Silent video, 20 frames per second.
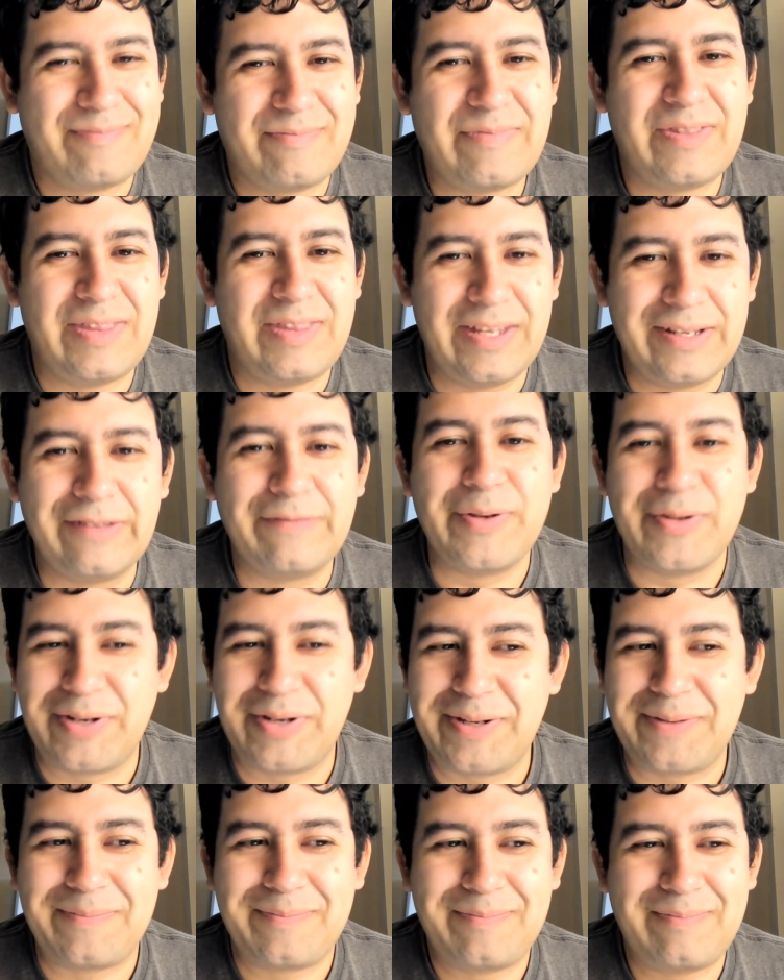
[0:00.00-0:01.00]
thing of
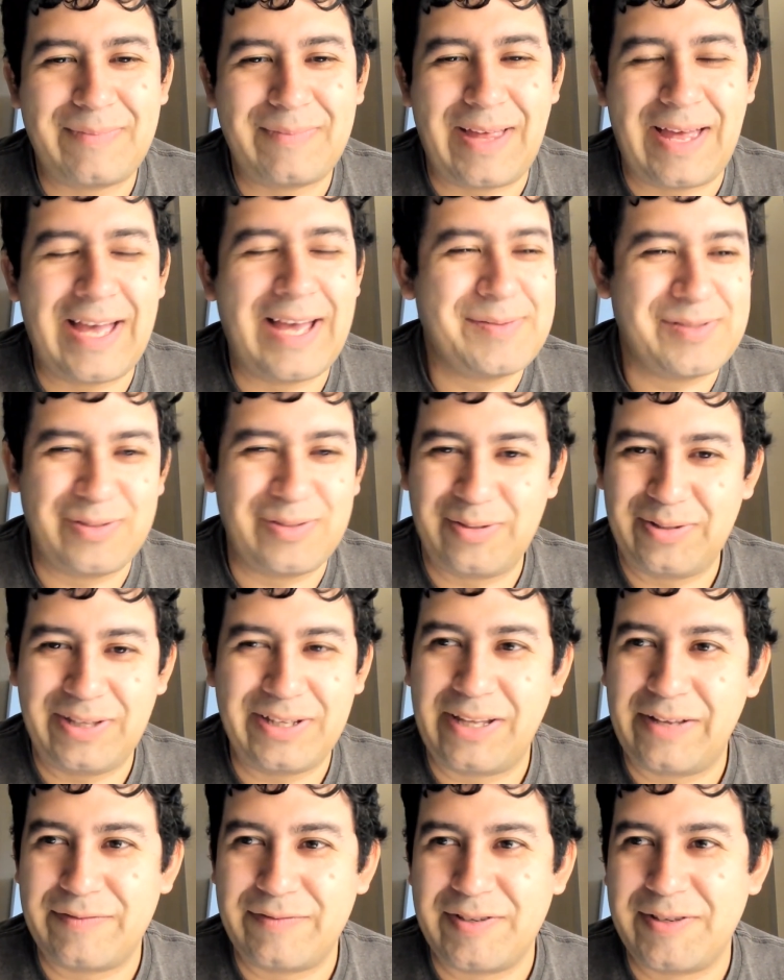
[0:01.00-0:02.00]
beauty. Absolutely
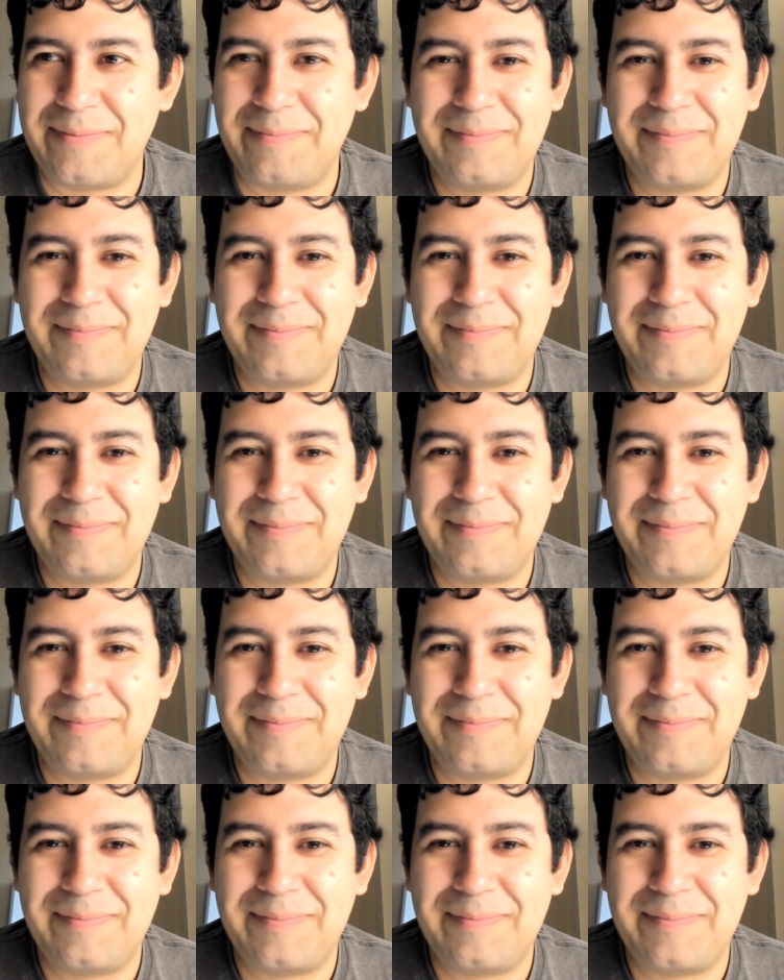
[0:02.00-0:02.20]
loved it.